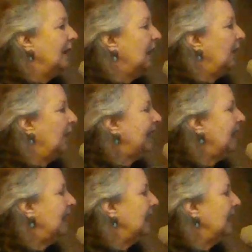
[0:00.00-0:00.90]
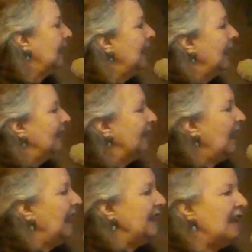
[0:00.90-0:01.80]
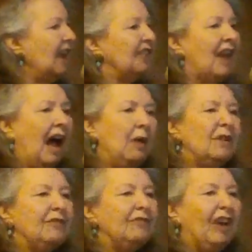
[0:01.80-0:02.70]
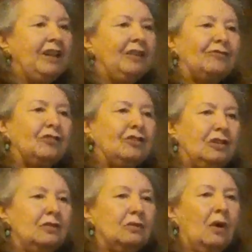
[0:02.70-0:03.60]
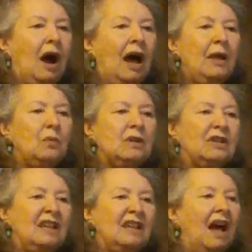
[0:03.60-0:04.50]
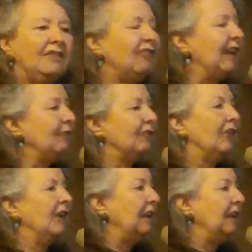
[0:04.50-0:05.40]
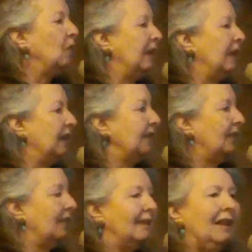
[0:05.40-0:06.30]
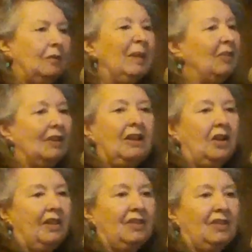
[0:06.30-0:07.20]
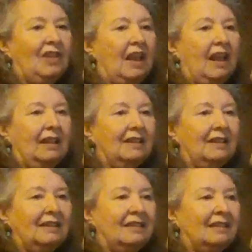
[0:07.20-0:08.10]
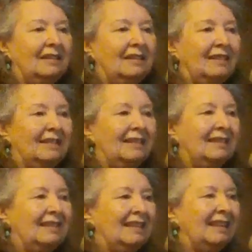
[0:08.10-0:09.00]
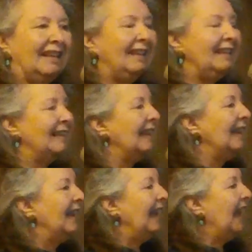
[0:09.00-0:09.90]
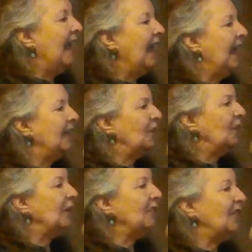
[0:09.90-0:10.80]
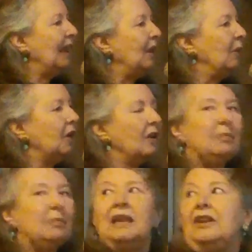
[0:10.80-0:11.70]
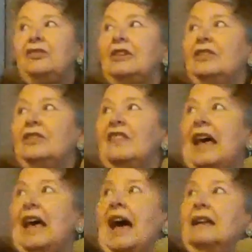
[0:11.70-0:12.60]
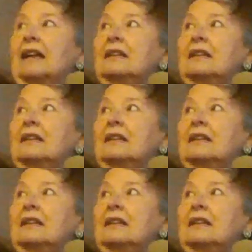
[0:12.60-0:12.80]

a king, saying, yes, I will fight for you. I will not fight for anyone else. That's basically all they're saying. All right? And we're saying we're going to pledge it to that,